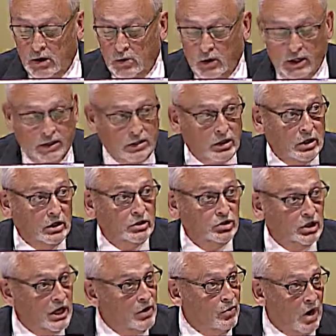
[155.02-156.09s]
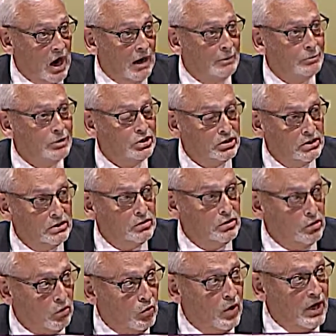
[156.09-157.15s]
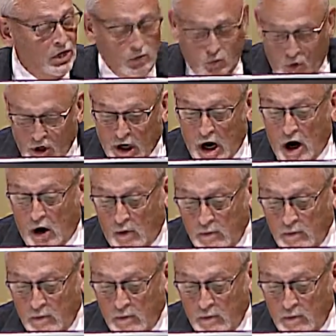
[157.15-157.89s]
with uh, Jay Roberts and William Woodall.